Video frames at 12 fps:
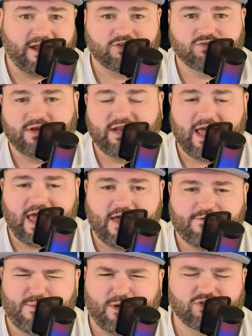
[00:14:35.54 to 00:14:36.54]

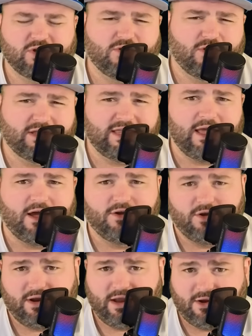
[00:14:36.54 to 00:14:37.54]
3.5. I'm also going to look at the
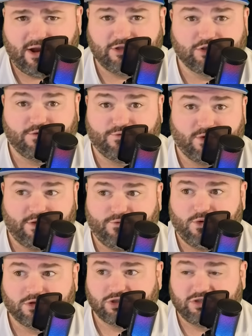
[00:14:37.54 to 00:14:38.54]
under here at
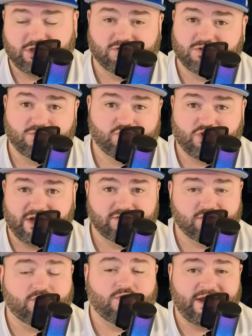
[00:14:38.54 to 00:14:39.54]
244 just because those trends
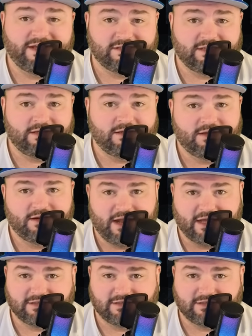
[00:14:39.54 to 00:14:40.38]
are crazy. Next